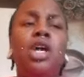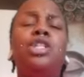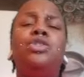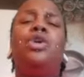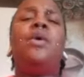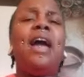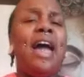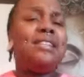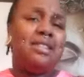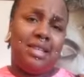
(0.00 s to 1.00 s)
So don't
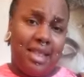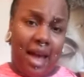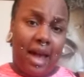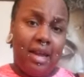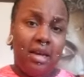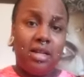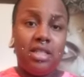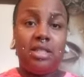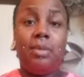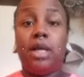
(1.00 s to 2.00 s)
add to that.
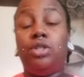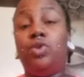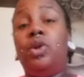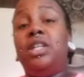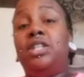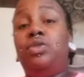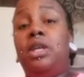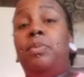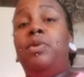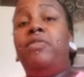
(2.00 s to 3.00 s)
Just make sure that you
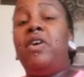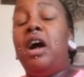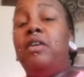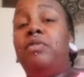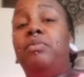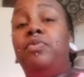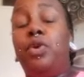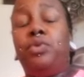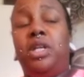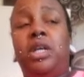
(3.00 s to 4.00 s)
keep your faja from
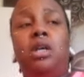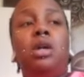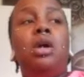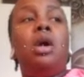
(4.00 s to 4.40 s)
folding.